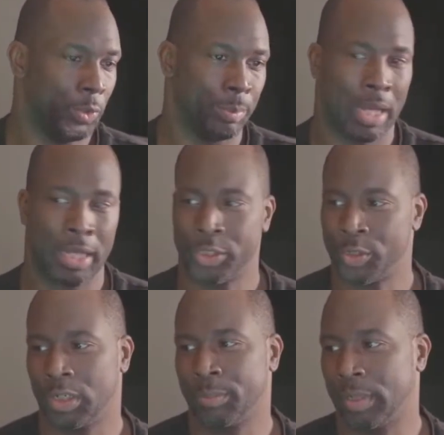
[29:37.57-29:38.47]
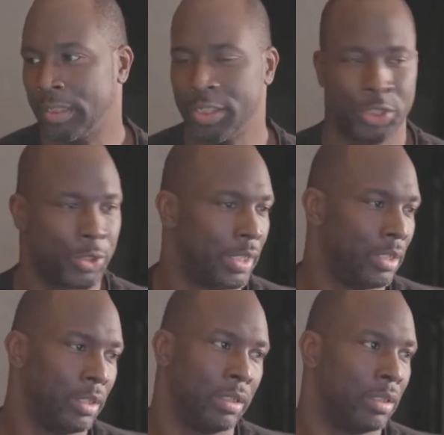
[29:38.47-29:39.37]
the box truck, my lunch
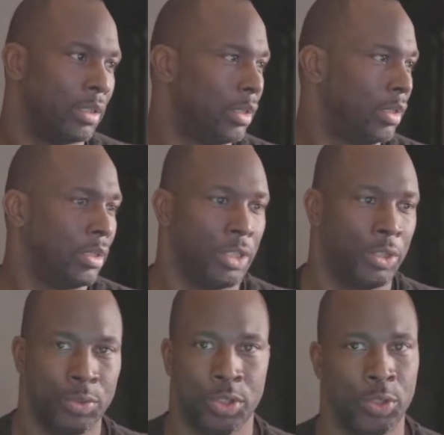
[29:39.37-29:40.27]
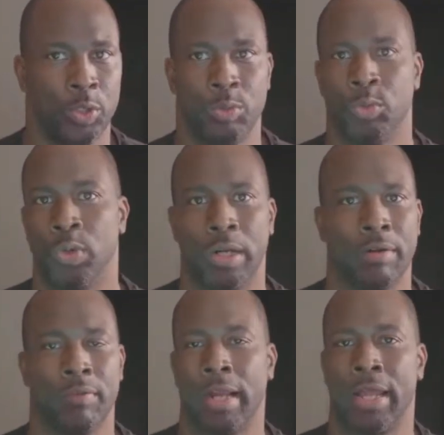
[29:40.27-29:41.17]
trailer, YouTube,
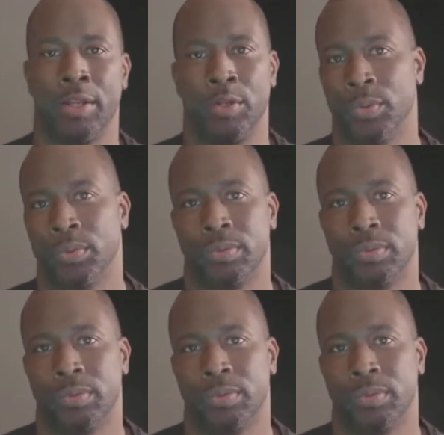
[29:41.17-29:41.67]
whatever I got to do.